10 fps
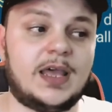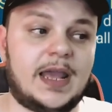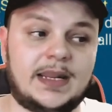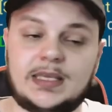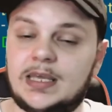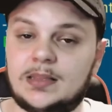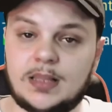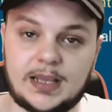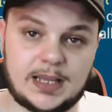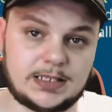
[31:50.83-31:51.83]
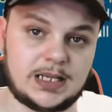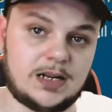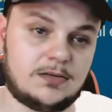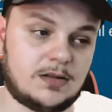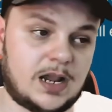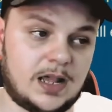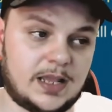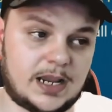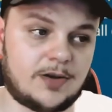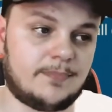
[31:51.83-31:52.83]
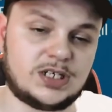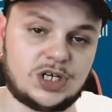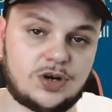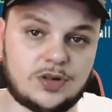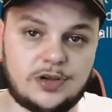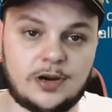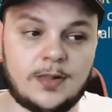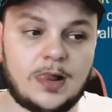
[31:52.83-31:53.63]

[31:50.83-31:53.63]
And again, like I said, like I mentioned earlier,